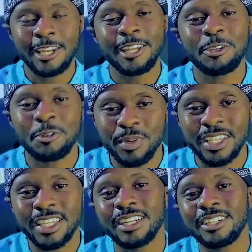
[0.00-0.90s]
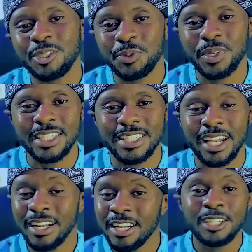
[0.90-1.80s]
then you begin to
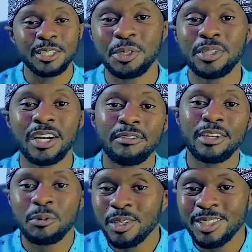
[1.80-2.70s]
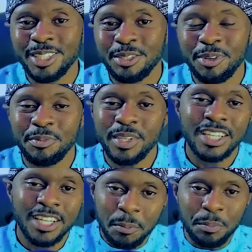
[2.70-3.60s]
excel. Do you have any questions for
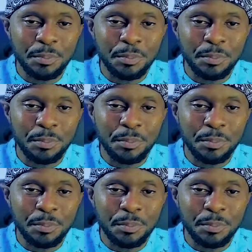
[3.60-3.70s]
me?